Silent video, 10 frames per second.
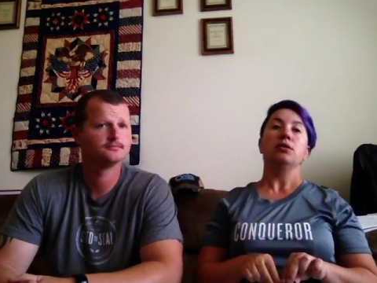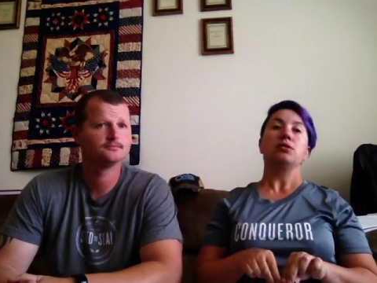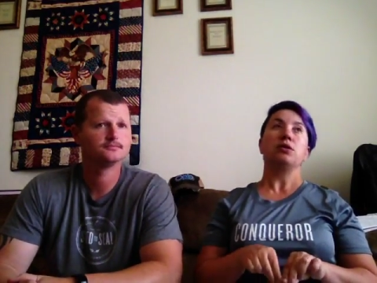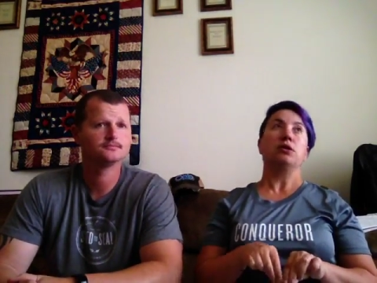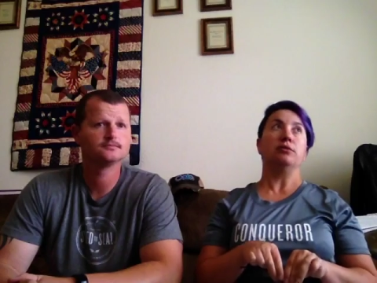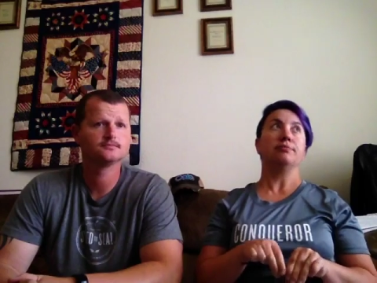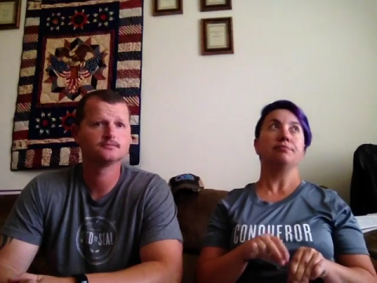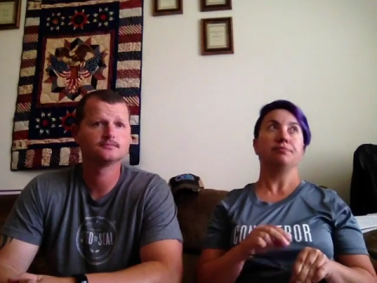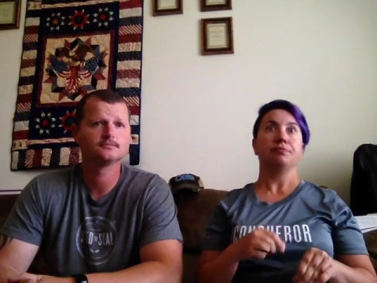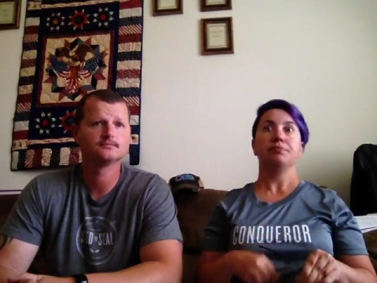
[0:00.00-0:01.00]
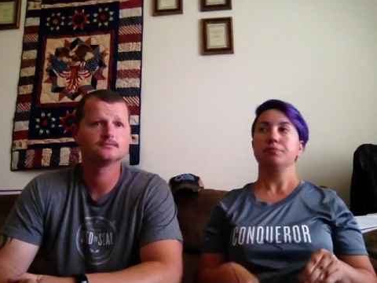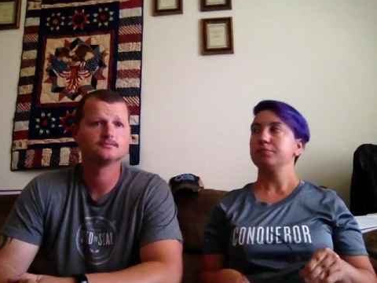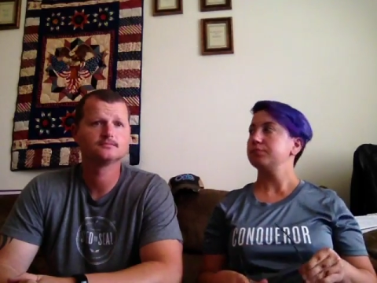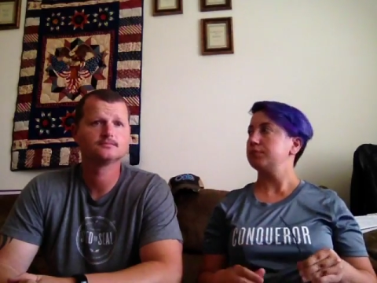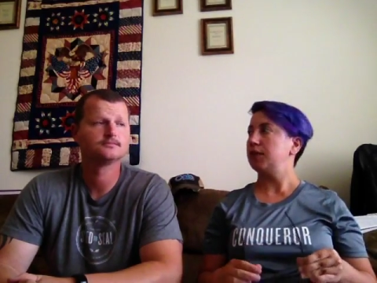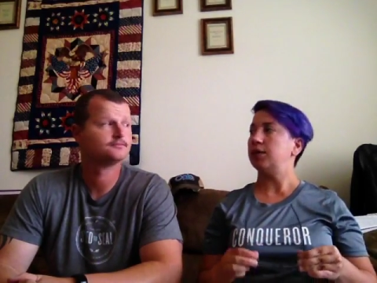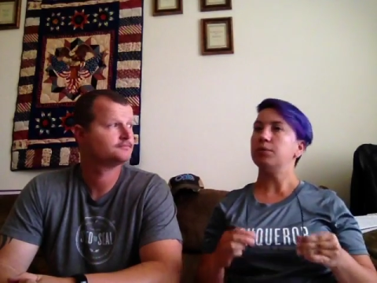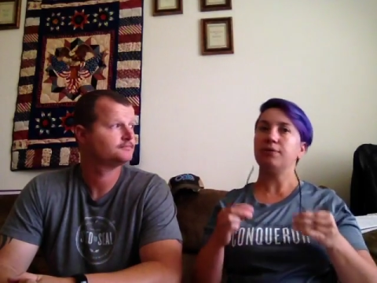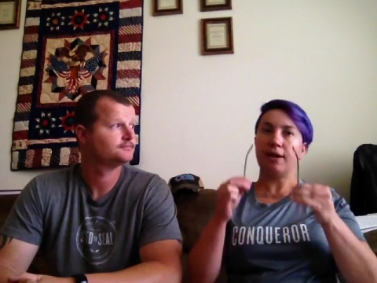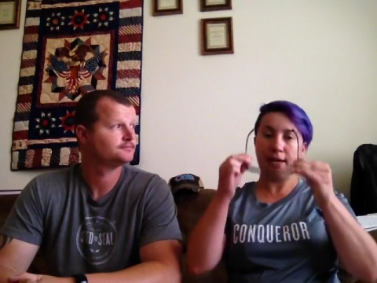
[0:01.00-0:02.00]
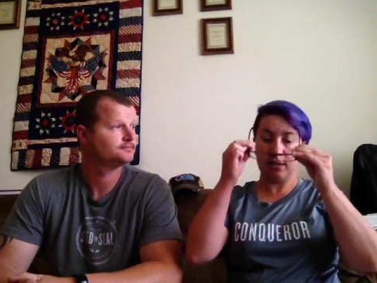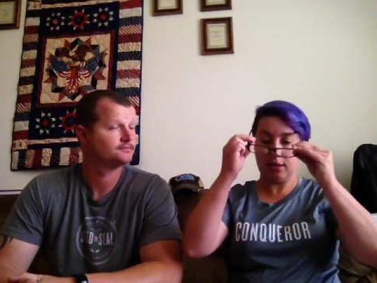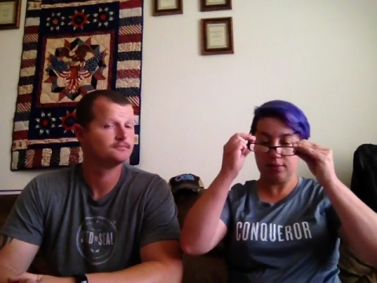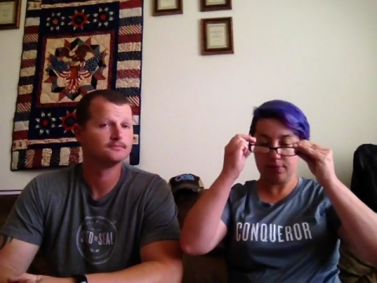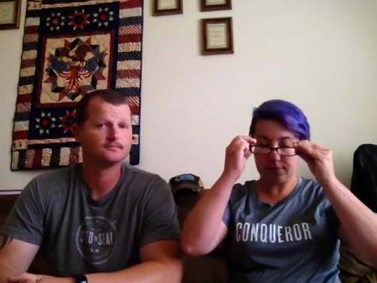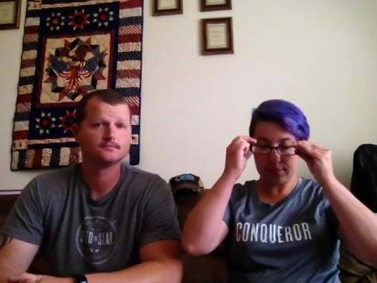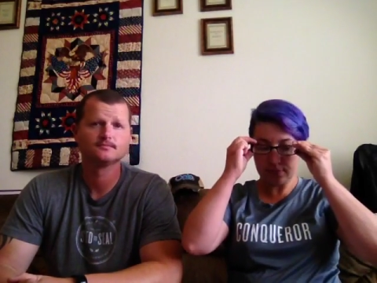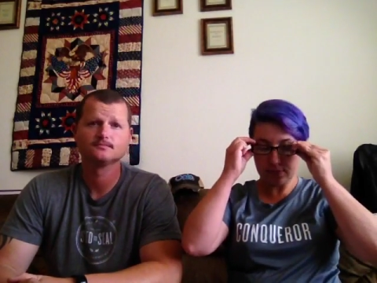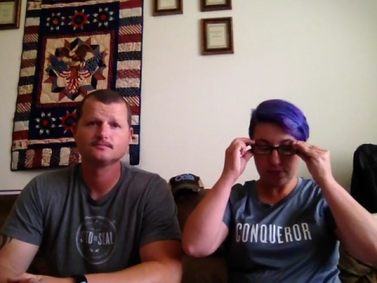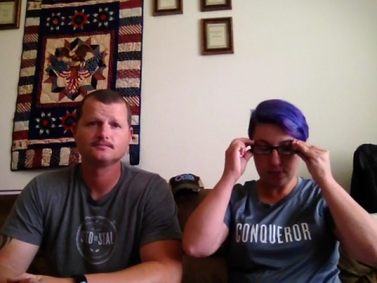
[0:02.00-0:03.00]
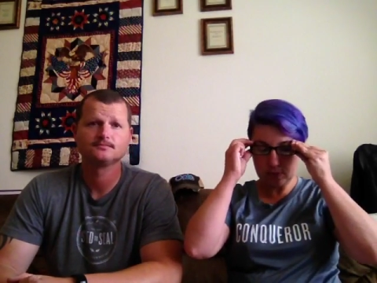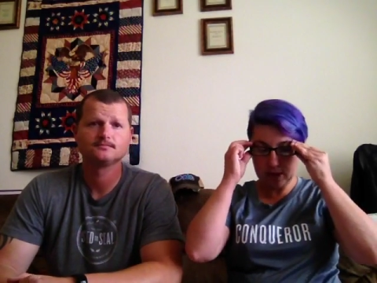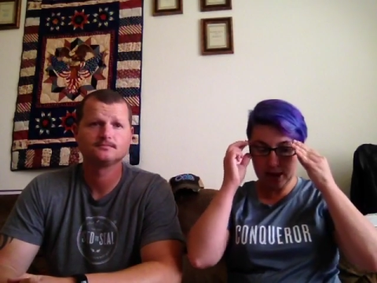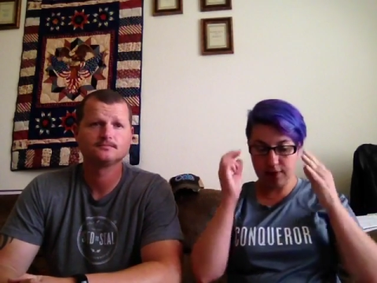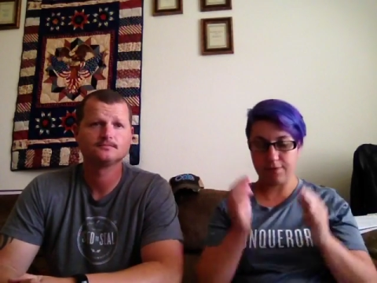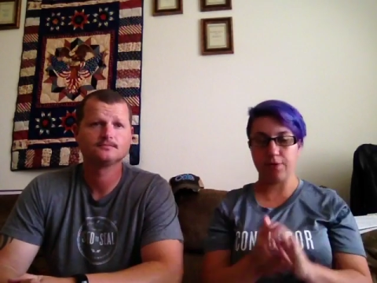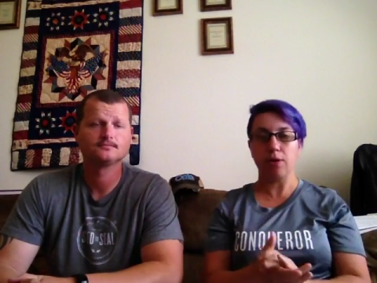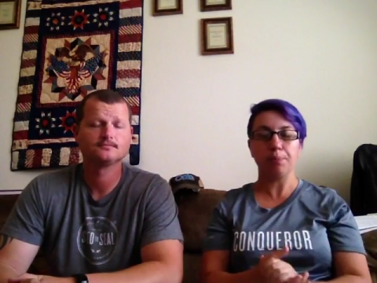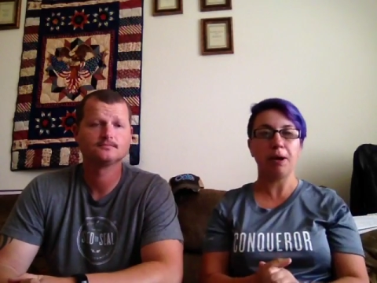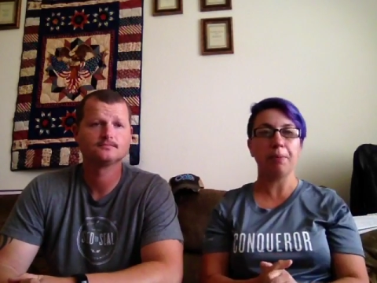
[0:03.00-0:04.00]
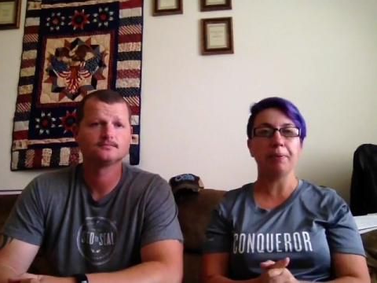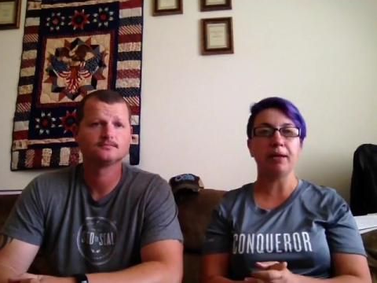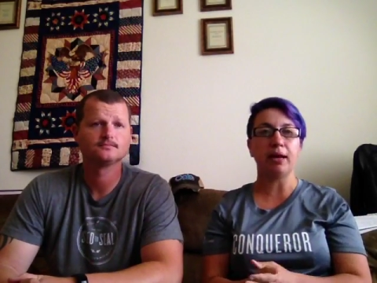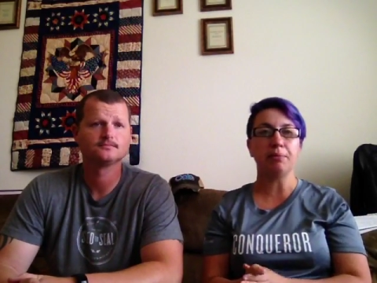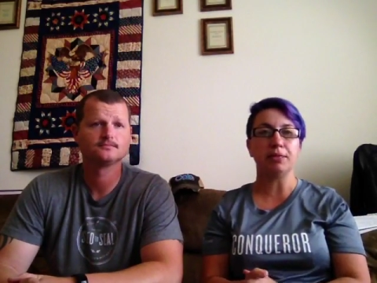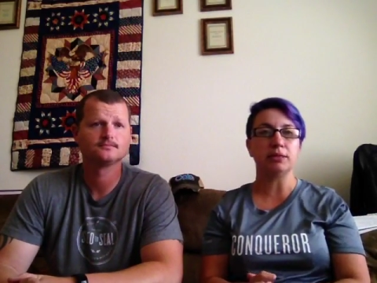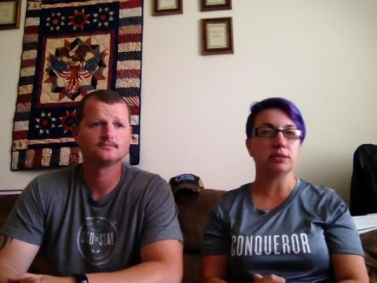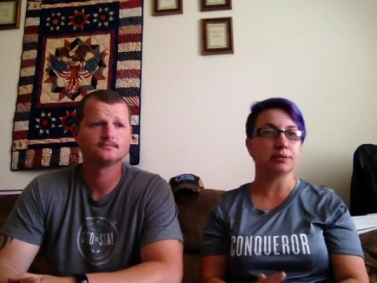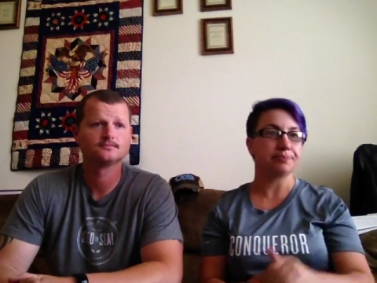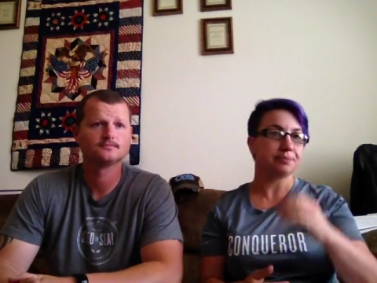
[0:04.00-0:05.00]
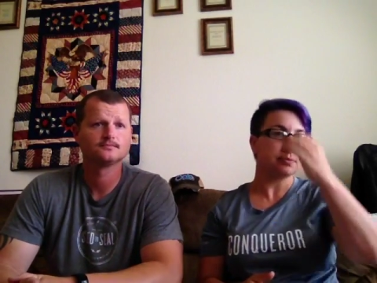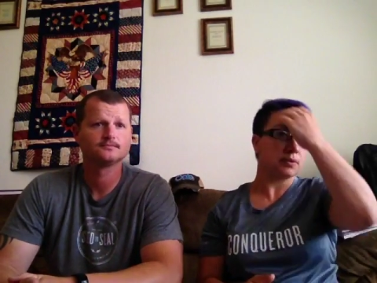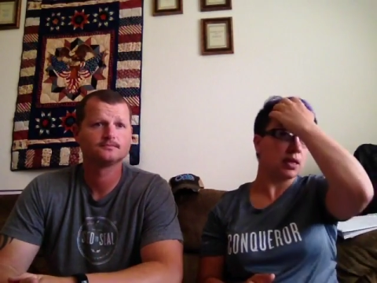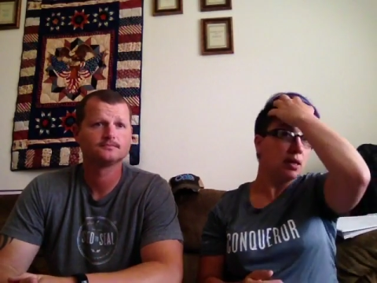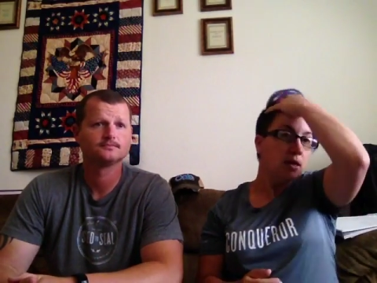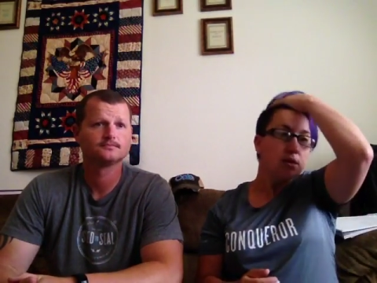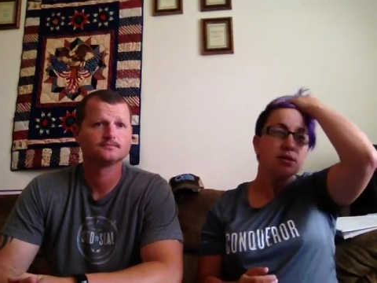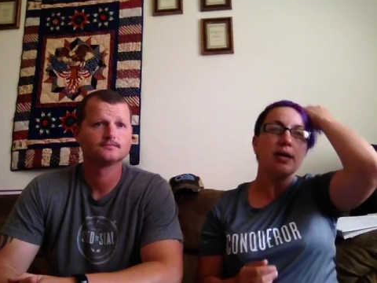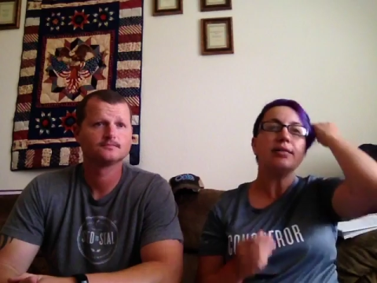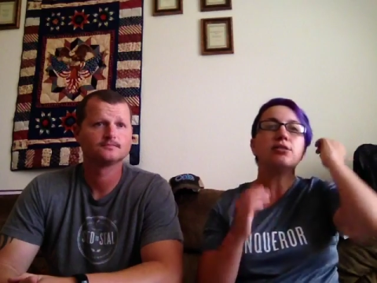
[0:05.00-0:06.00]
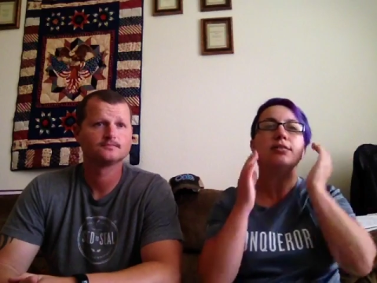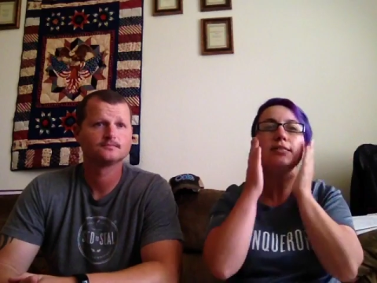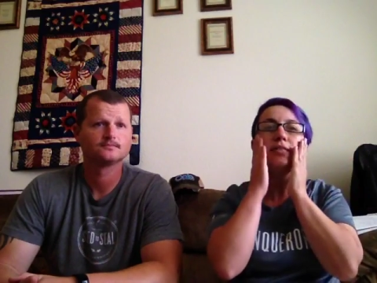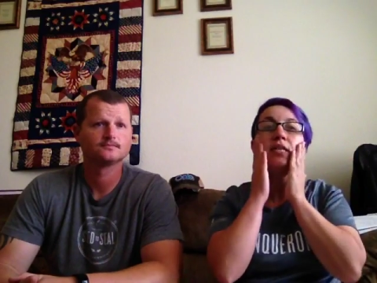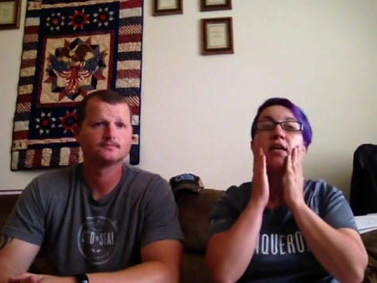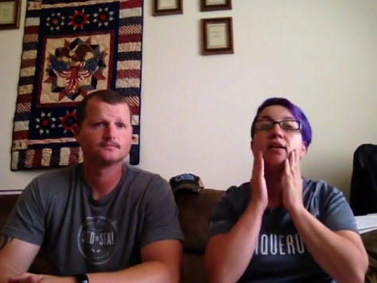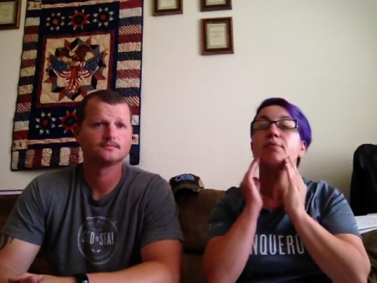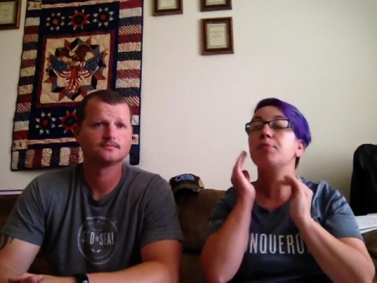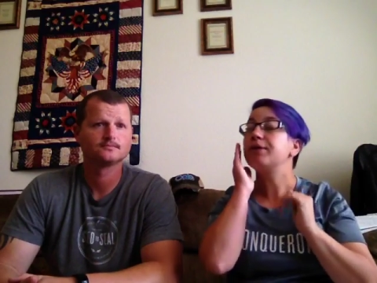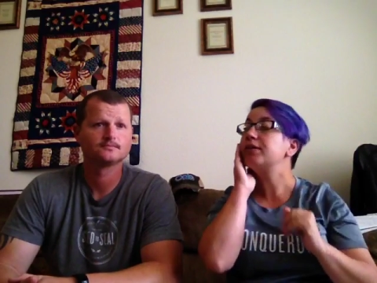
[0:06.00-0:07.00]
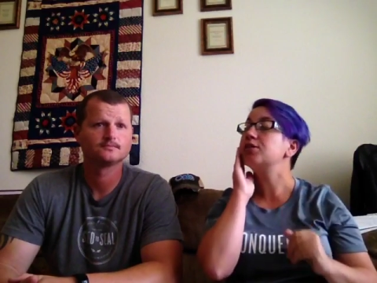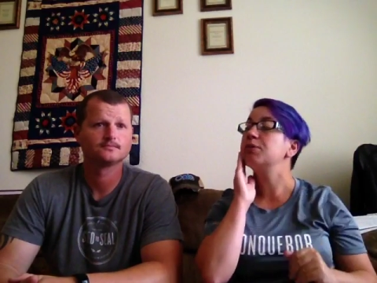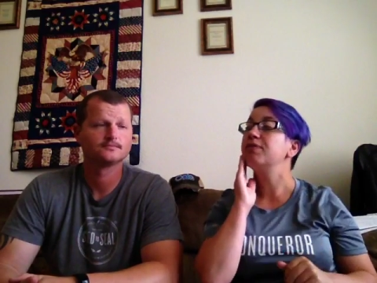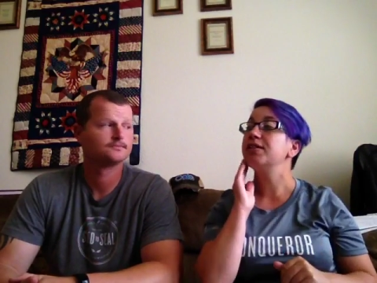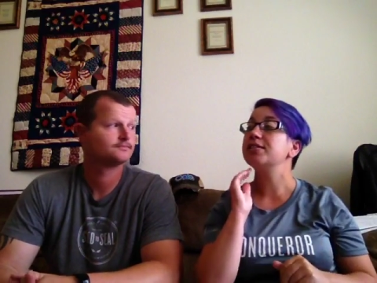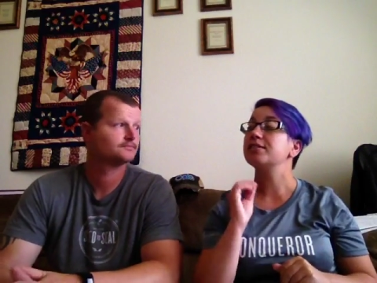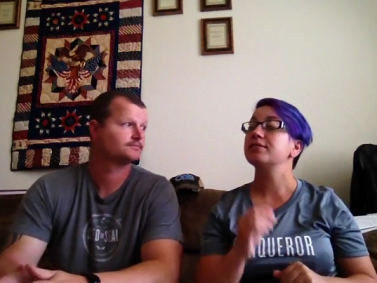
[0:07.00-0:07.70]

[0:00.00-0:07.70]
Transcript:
Speaker 1: So, yeah, we've had it. I had it for probably nine months. So as you can see, Brent touched my face.